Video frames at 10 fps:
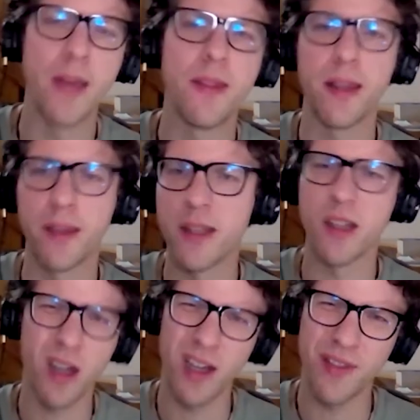and that there's
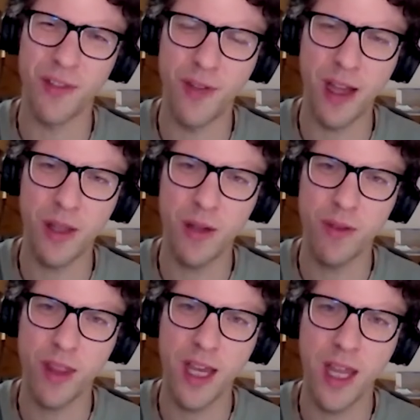a cutoff value
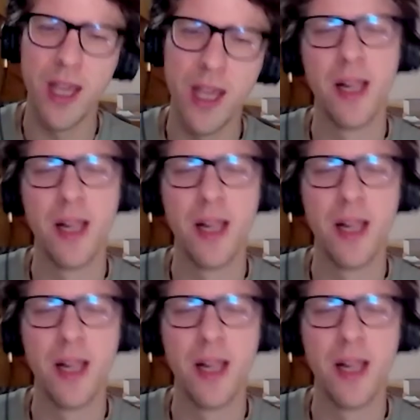for that.